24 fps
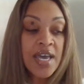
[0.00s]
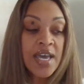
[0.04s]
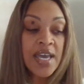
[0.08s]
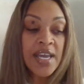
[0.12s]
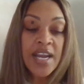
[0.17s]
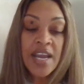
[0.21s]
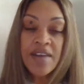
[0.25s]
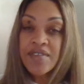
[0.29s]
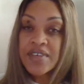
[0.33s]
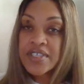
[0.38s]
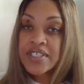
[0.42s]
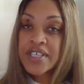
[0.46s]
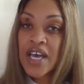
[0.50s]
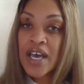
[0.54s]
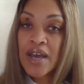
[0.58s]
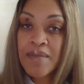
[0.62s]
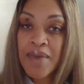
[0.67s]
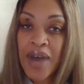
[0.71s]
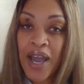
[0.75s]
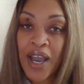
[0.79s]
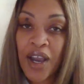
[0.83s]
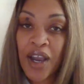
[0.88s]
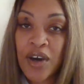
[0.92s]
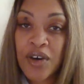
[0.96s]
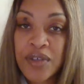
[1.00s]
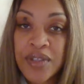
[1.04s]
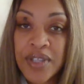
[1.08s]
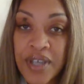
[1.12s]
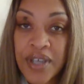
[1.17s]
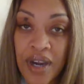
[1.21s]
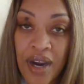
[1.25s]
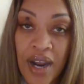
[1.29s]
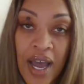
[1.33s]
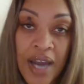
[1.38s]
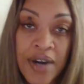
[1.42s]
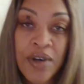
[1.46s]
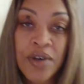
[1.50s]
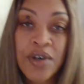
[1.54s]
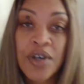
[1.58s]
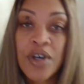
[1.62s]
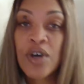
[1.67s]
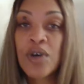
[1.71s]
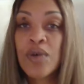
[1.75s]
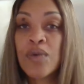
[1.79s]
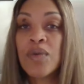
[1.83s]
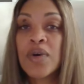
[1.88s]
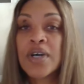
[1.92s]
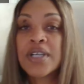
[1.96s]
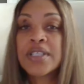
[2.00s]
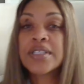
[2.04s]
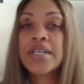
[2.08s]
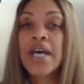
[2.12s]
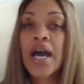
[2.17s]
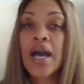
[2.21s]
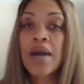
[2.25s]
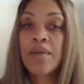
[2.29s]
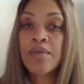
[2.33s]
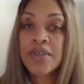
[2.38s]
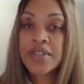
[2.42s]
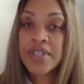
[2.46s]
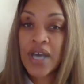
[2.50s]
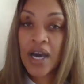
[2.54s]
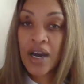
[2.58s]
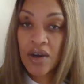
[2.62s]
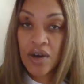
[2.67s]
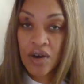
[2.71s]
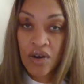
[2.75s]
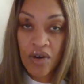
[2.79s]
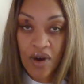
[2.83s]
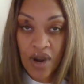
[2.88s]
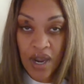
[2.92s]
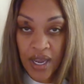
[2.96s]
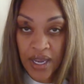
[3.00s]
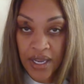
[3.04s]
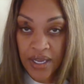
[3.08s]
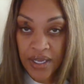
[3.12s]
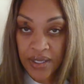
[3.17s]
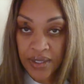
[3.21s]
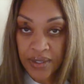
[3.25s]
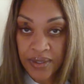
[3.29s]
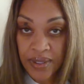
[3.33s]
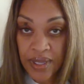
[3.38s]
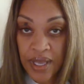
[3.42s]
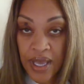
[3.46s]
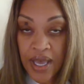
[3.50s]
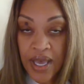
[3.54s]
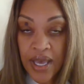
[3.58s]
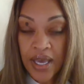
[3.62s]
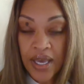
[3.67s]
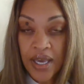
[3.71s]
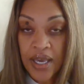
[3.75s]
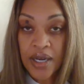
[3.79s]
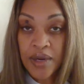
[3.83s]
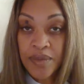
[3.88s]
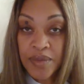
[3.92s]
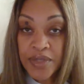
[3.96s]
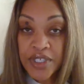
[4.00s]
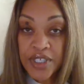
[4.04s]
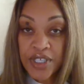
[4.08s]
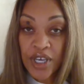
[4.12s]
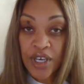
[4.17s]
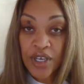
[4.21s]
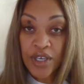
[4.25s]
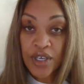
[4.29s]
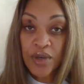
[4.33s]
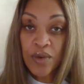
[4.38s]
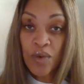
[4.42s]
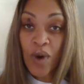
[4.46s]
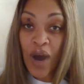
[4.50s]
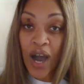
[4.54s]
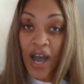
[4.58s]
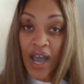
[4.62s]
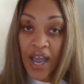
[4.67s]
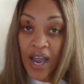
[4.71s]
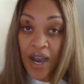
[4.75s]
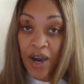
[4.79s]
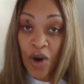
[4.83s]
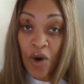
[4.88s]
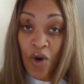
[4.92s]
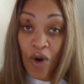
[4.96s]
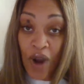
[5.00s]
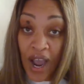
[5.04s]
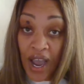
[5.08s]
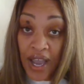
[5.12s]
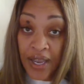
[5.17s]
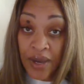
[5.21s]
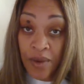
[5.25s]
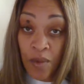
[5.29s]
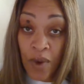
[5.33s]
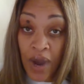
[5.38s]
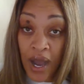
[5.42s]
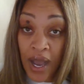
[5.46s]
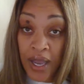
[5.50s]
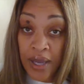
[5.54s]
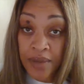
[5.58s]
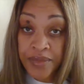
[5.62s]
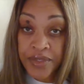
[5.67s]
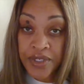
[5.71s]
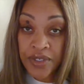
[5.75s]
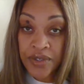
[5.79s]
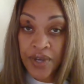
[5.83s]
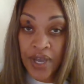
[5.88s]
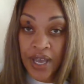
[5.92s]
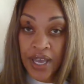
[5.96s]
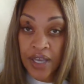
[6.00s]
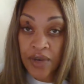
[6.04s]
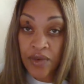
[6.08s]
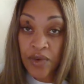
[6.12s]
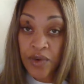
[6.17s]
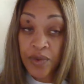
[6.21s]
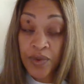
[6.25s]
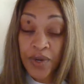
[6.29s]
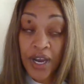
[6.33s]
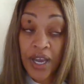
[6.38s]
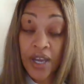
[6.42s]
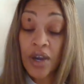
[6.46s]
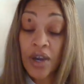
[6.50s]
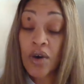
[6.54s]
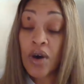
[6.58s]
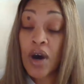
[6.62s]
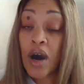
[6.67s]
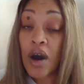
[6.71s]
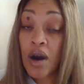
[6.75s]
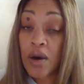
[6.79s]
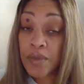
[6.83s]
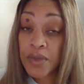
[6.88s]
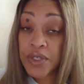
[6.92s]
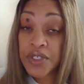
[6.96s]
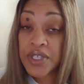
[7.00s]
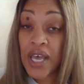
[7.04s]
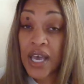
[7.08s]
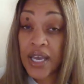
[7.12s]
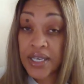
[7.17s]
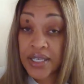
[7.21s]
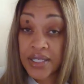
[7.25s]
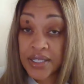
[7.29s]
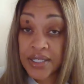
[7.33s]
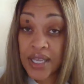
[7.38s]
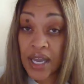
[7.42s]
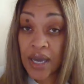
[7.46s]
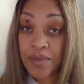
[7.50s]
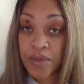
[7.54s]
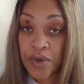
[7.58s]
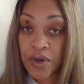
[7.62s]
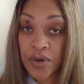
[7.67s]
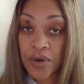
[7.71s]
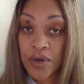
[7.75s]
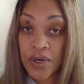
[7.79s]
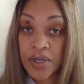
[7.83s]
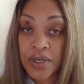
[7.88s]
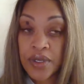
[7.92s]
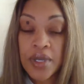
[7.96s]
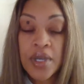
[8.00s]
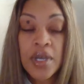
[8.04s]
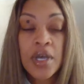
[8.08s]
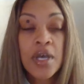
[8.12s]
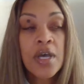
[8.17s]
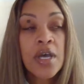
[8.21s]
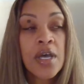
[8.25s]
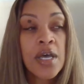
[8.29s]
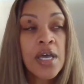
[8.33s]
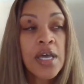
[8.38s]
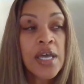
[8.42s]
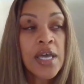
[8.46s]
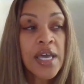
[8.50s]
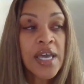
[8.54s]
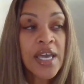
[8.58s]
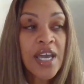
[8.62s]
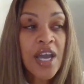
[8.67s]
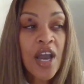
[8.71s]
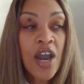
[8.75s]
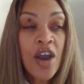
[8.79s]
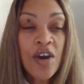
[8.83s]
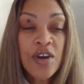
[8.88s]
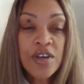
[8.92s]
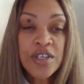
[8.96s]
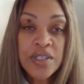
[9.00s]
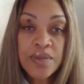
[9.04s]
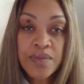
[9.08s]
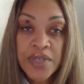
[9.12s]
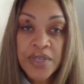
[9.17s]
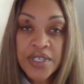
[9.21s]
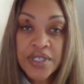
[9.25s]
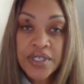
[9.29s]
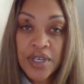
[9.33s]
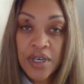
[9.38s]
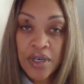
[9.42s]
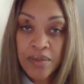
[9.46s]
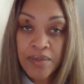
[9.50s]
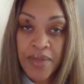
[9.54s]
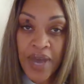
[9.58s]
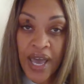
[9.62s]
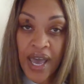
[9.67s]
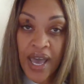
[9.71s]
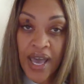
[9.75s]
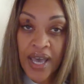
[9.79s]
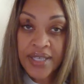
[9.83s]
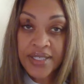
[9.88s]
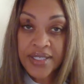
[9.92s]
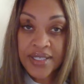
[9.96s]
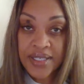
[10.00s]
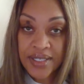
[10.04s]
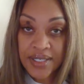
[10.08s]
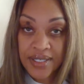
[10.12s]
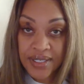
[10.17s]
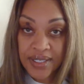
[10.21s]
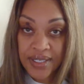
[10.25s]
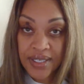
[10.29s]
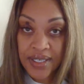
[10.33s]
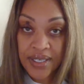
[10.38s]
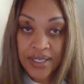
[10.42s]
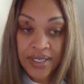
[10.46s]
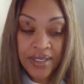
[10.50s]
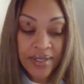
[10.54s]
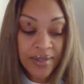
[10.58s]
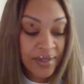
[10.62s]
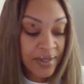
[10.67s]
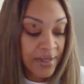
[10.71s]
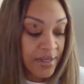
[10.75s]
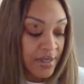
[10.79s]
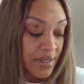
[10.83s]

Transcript: and every mm-hmm. time I go there, I don't go one time without crying. Yeah. And I'm gonna tell you why I cry and why I'm so angry when I go. I almost had to stop going. It hurts me so bad to see